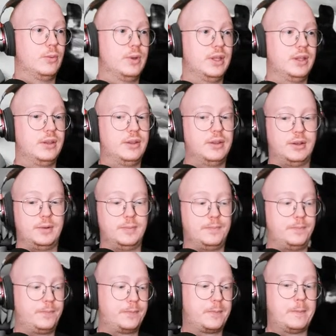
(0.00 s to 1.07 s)
with
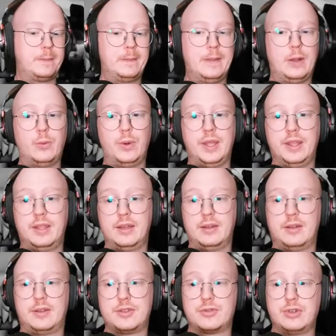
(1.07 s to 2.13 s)
um, with
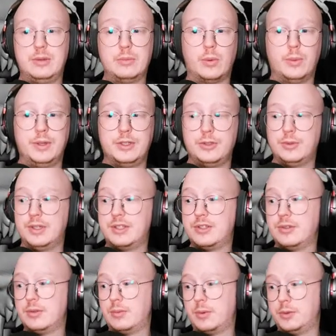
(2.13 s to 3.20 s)
uh, a stream where we do
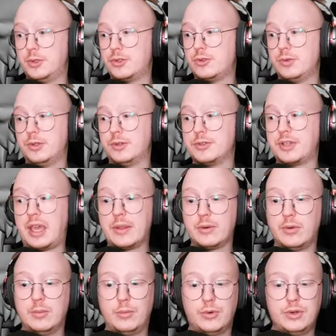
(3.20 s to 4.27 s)
it, where we just do it all together,
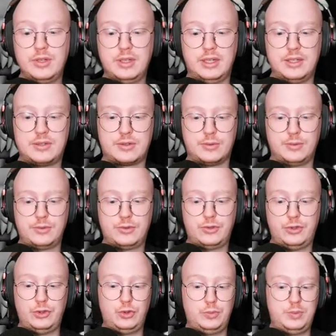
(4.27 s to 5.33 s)
where Morten is going
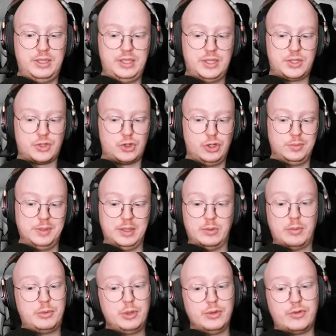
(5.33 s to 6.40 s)
to be sculpting.
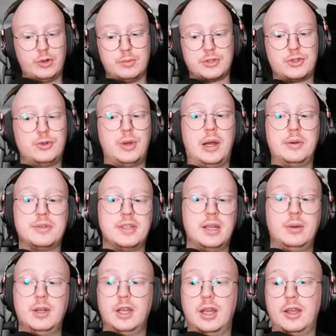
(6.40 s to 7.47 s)
We've been doing it for almost two hours
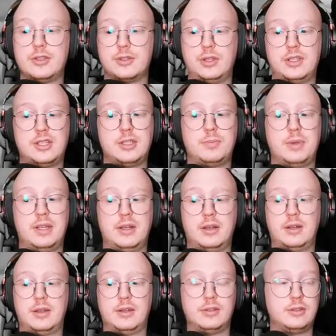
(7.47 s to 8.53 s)
now, so this has
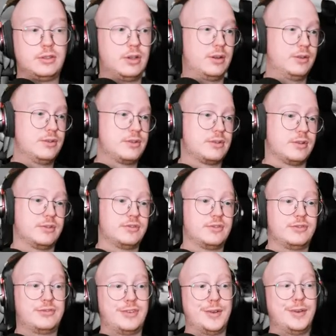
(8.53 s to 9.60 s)
been uh, tons of
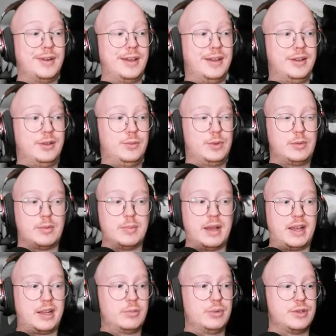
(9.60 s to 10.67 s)
fun, and we'll be
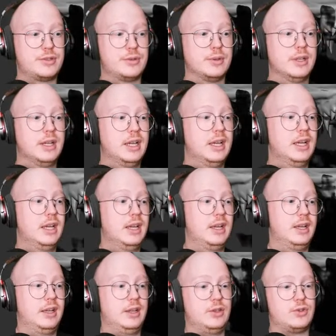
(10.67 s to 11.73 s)
back pretty soon.
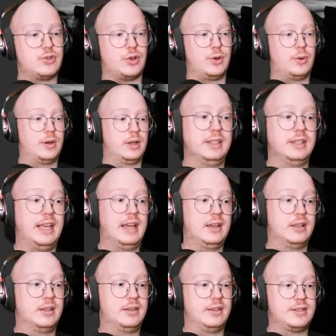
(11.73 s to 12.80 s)
So yeah,
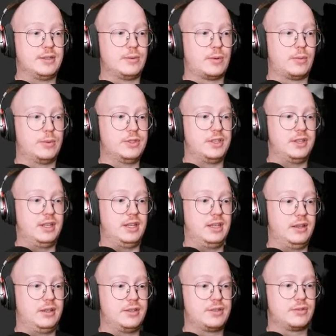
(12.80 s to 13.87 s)
this is what we did
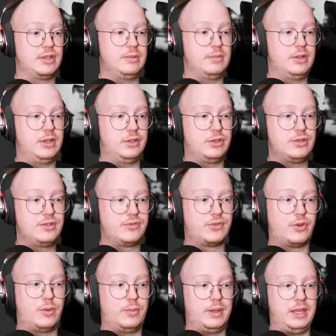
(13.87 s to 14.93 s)
in this stream, just
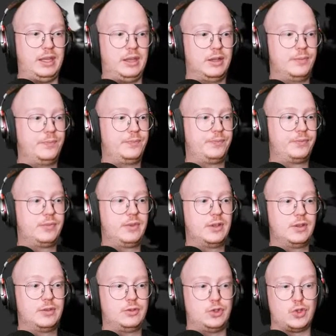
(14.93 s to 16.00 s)
from a uh,
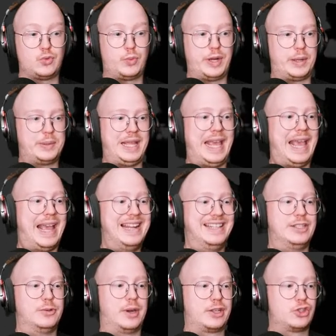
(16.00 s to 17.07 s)
just without any
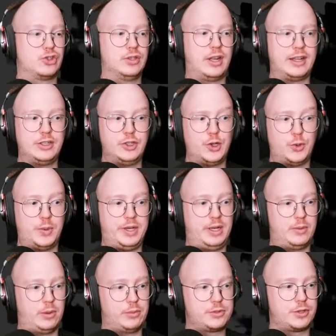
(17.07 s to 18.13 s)
direction. I had no
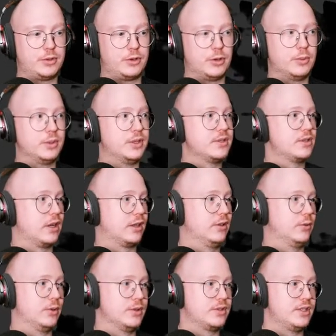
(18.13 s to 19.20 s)
idea where I was going to go with this. Like
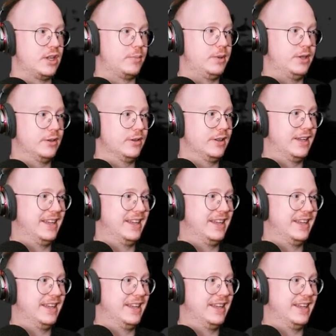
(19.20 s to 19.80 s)
you can see up here,